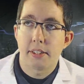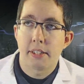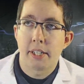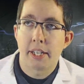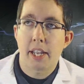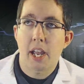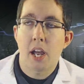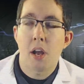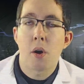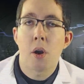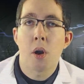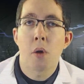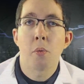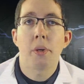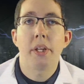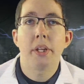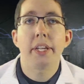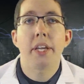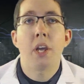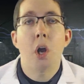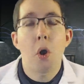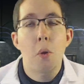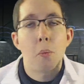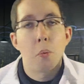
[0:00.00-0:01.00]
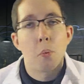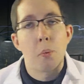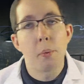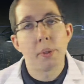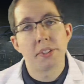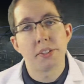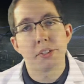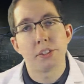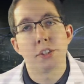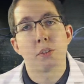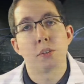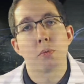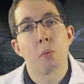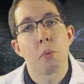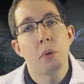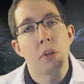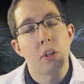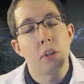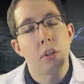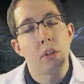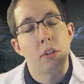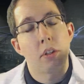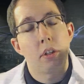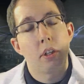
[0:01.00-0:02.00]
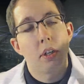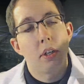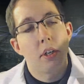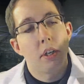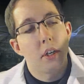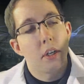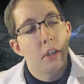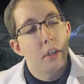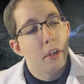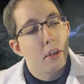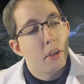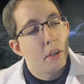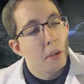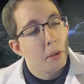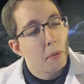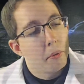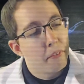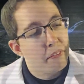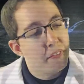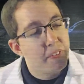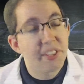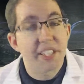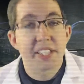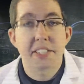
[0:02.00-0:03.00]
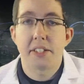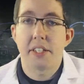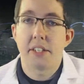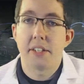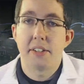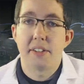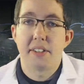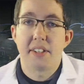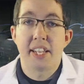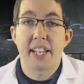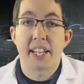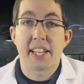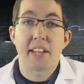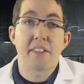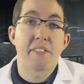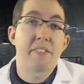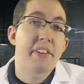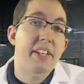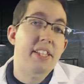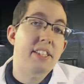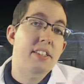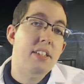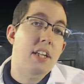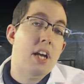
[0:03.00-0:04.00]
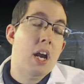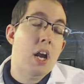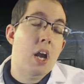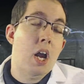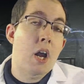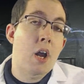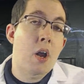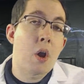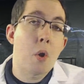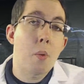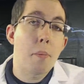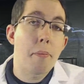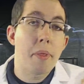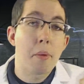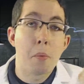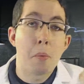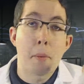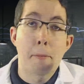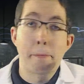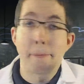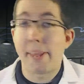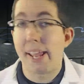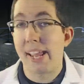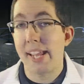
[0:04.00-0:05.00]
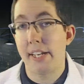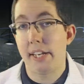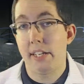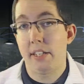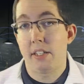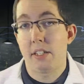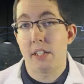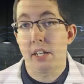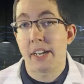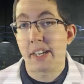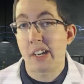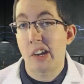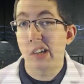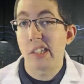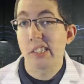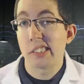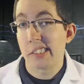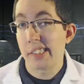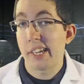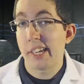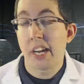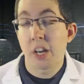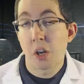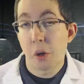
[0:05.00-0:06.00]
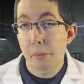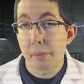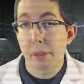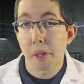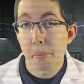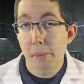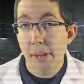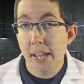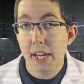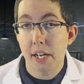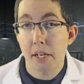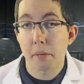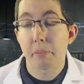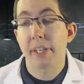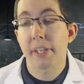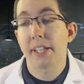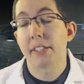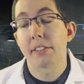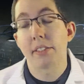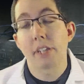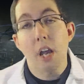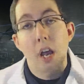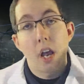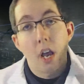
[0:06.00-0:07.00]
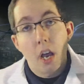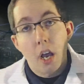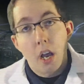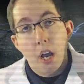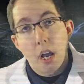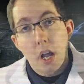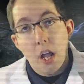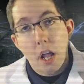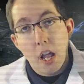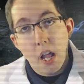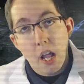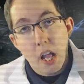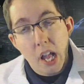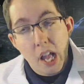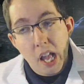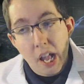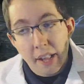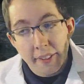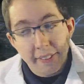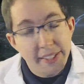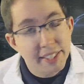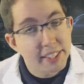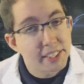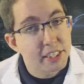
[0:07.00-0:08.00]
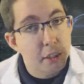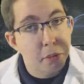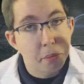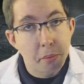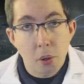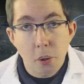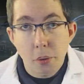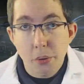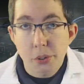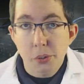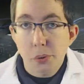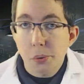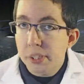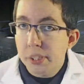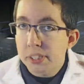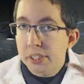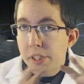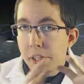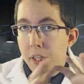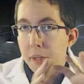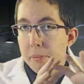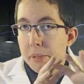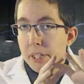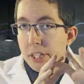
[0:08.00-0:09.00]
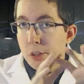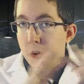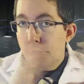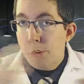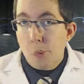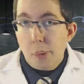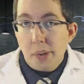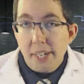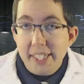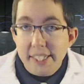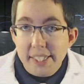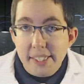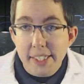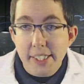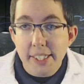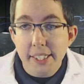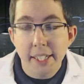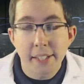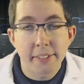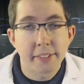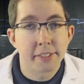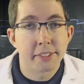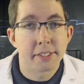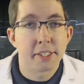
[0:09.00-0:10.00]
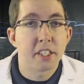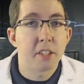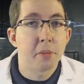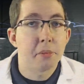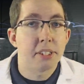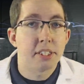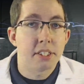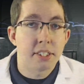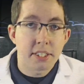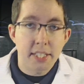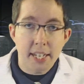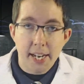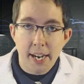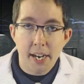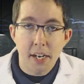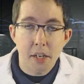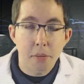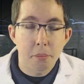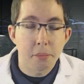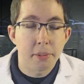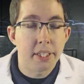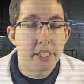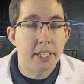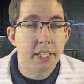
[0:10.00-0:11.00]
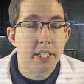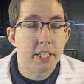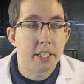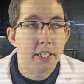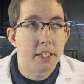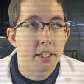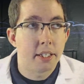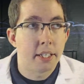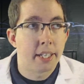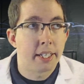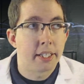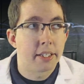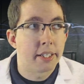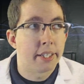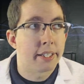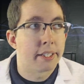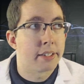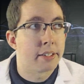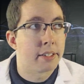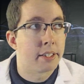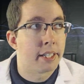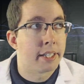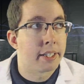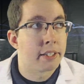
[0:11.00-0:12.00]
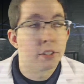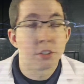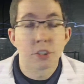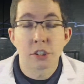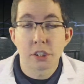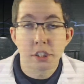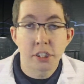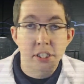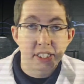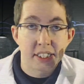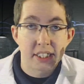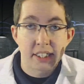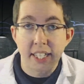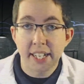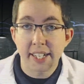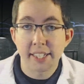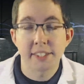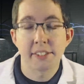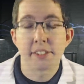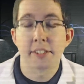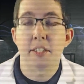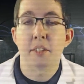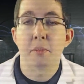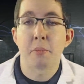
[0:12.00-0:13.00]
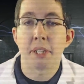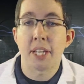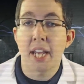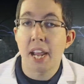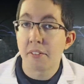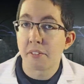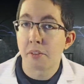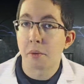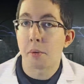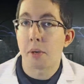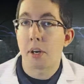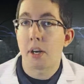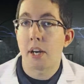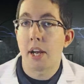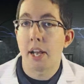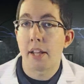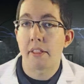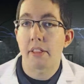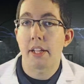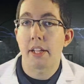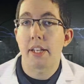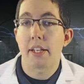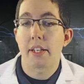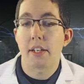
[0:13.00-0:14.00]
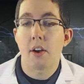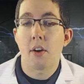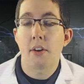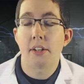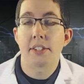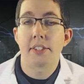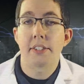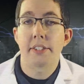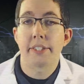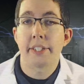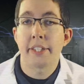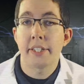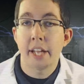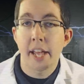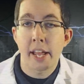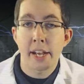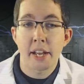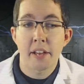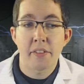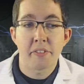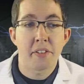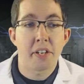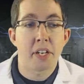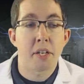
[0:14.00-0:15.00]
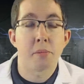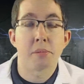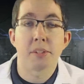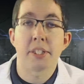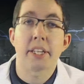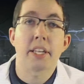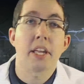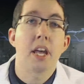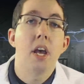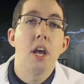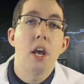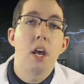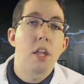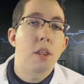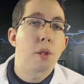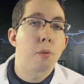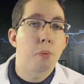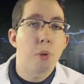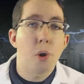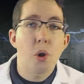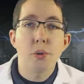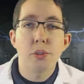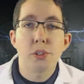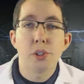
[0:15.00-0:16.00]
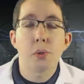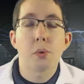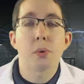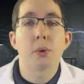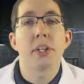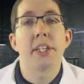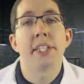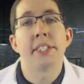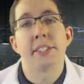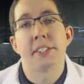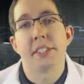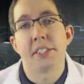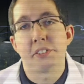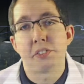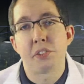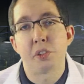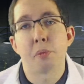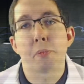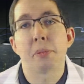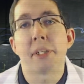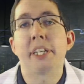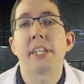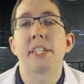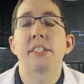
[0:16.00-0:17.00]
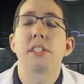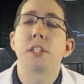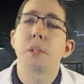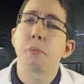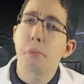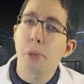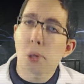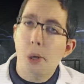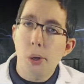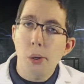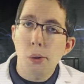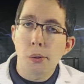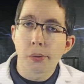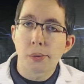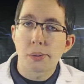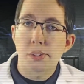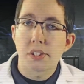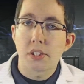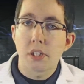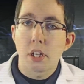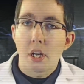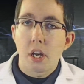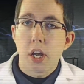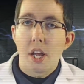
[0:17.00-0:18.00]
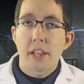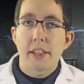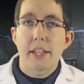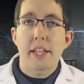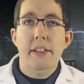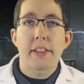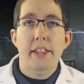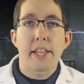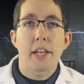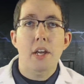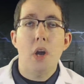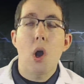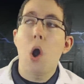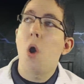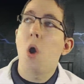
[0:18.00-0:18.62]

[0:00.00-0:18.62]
Like, I really hope Wizards will fix it. Like, I hope they will ban it. Like, honestly, I hope they'll ban it, because unless the Pro Tour is going to be crazy and there's going to be terribly this deck is going to be everywhere, I think, honestly, in FNMs. Like, the Pro Tour is different because the pros, they think,